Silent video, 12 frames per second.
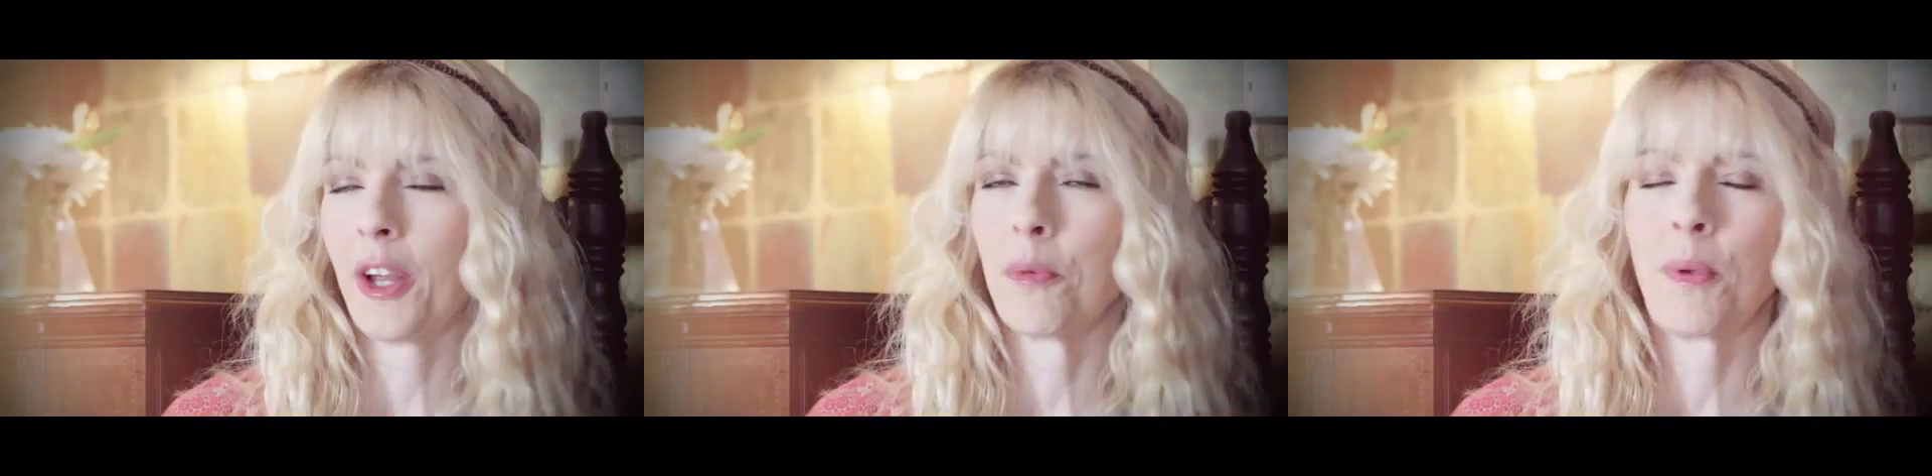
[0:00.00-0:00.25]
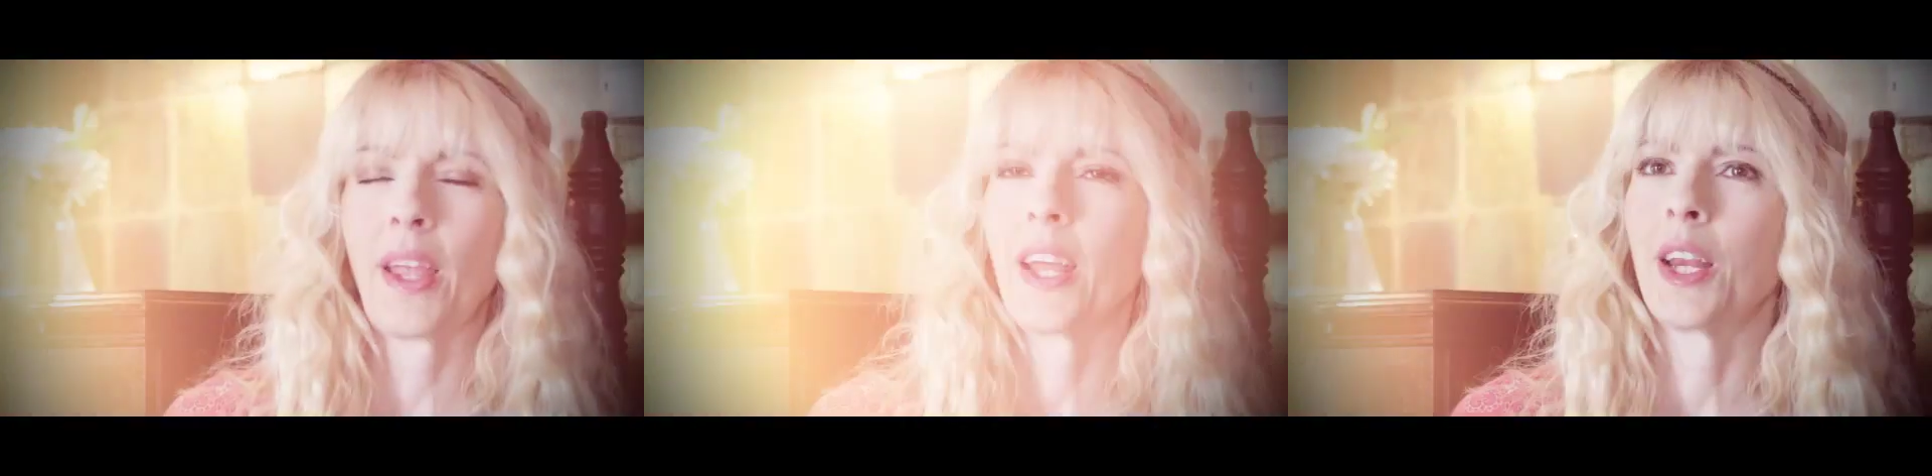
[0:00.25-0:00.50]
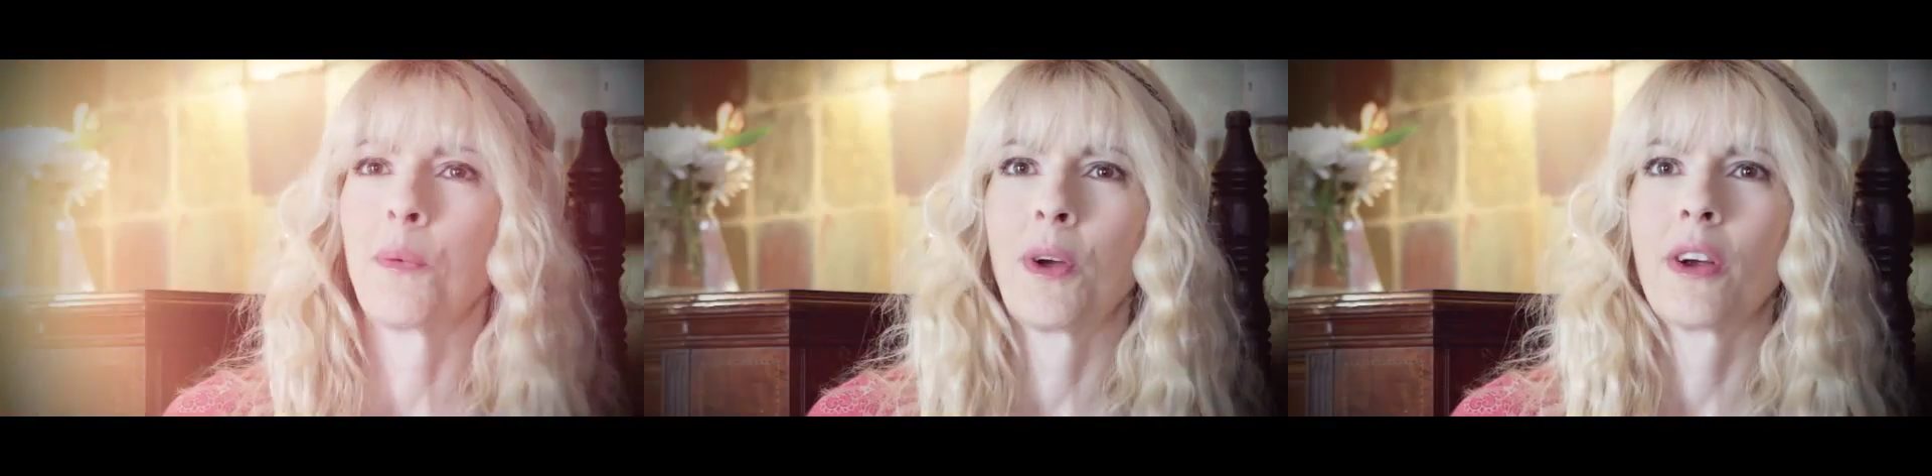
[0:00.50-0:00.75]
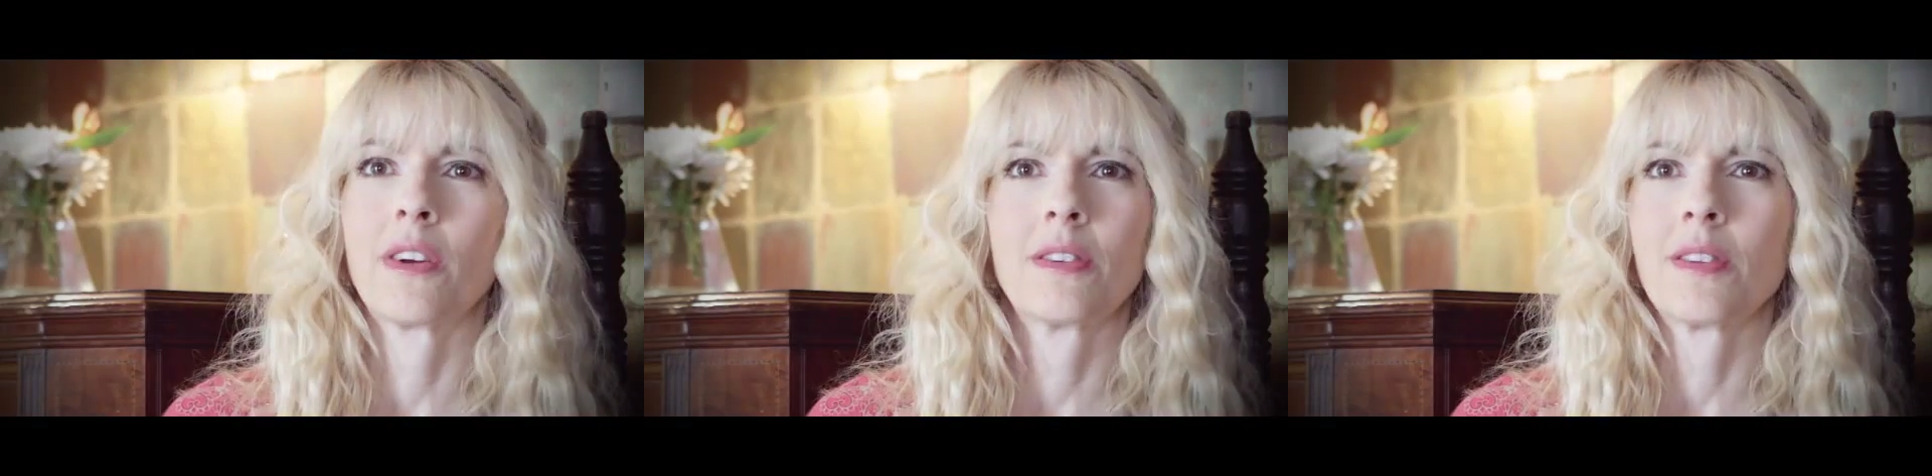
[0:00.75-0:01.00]
I could be
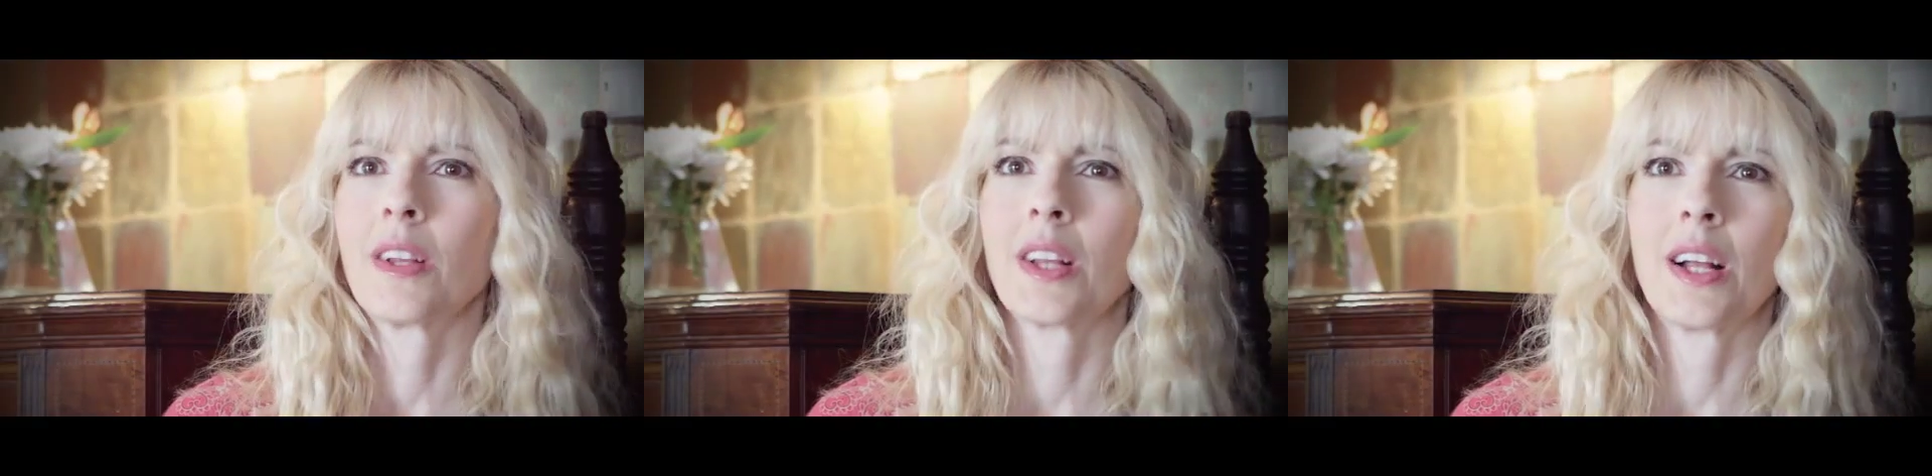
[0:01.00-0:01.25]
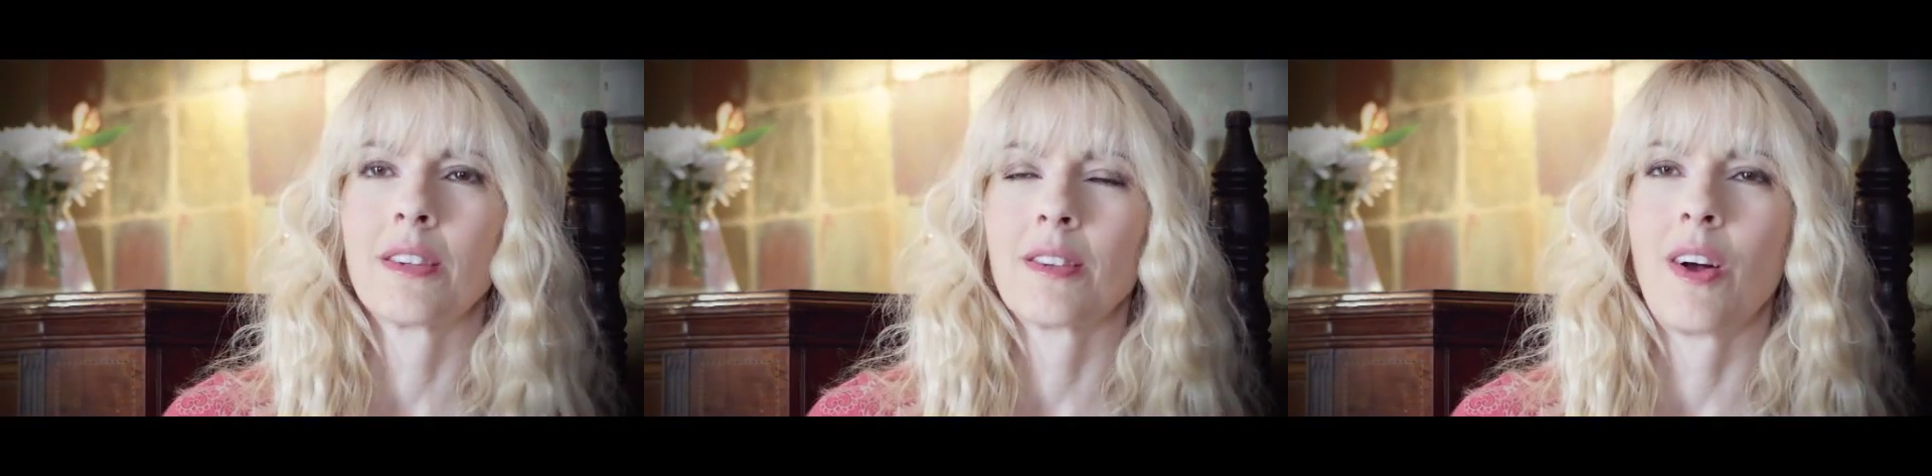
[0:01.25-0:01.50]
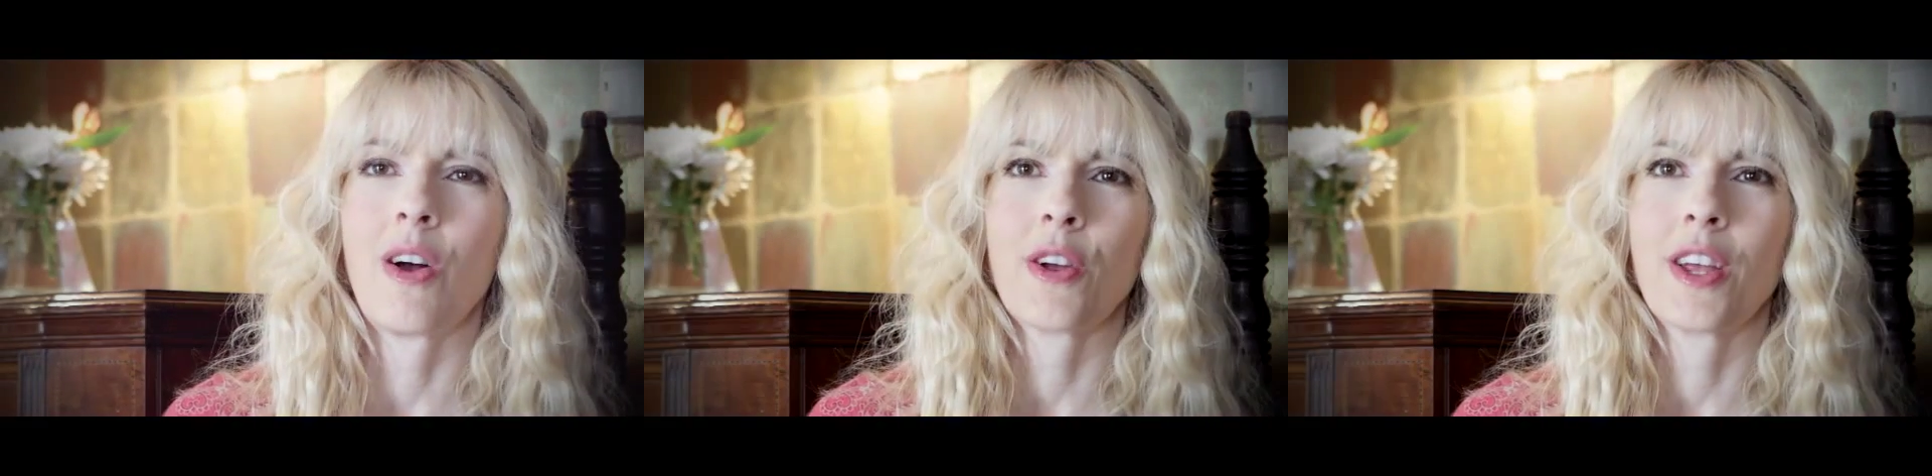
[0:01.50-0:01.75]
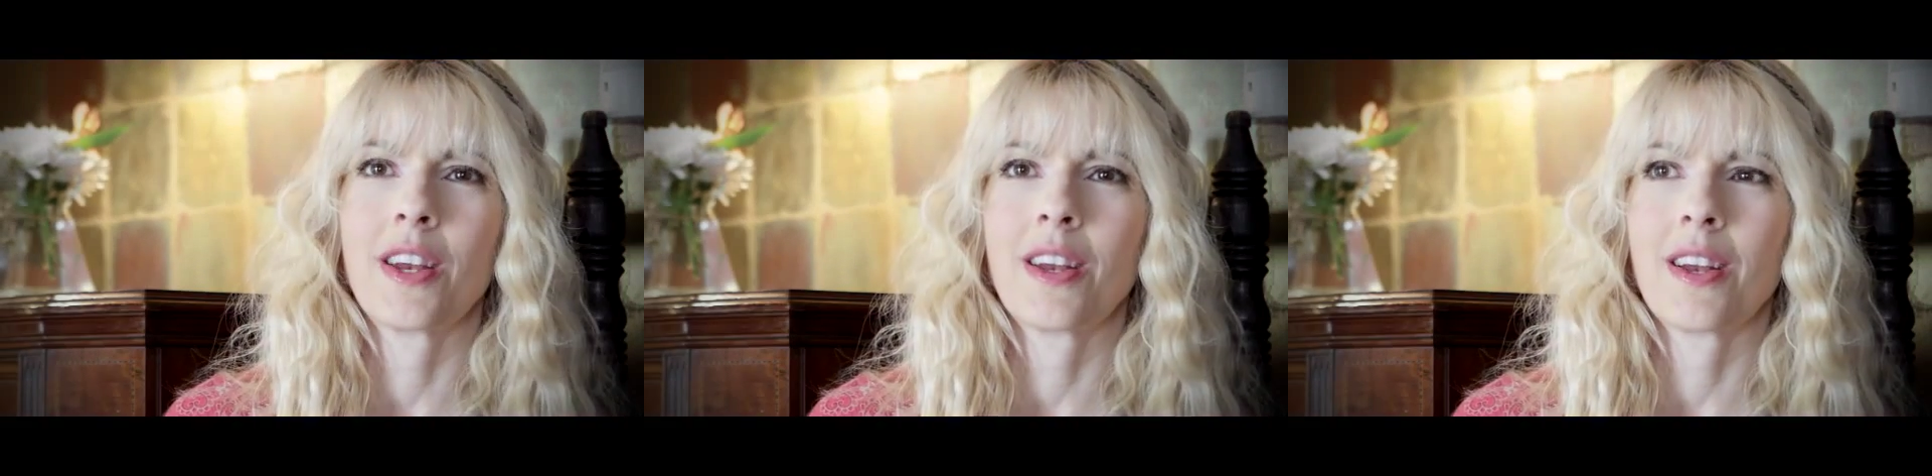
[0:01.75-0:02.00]
anywhere and sing that
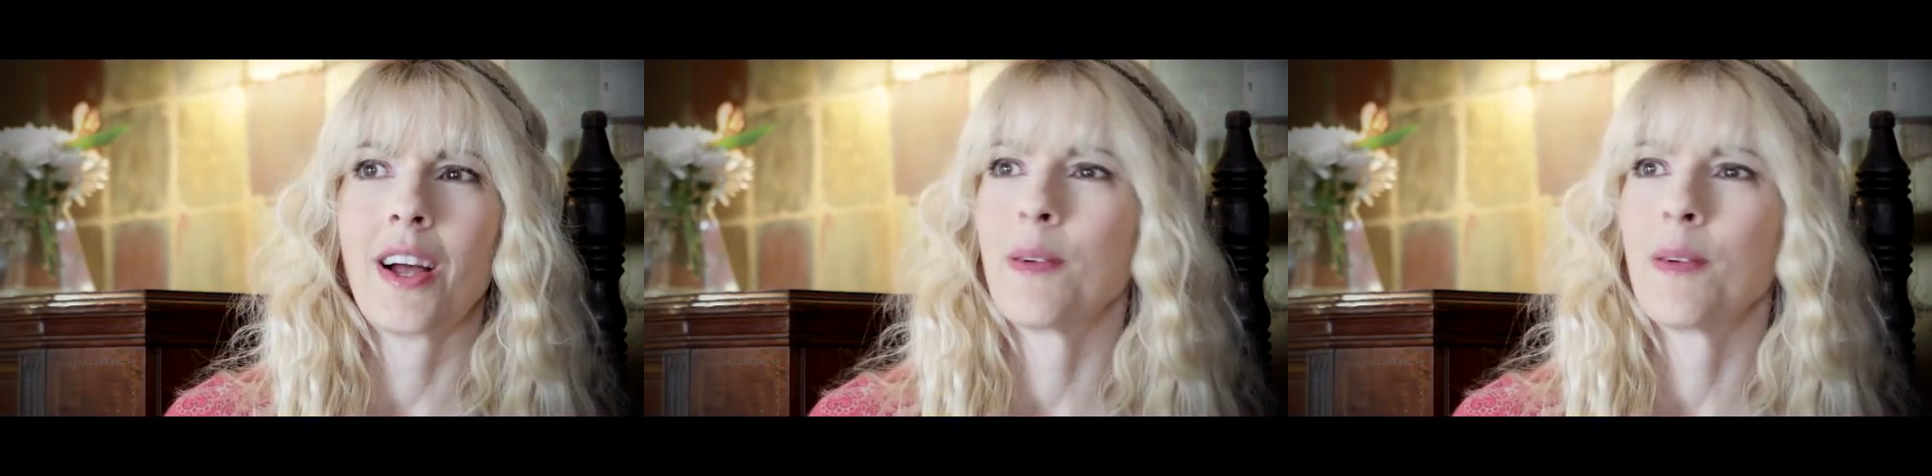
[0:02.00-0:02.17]
song and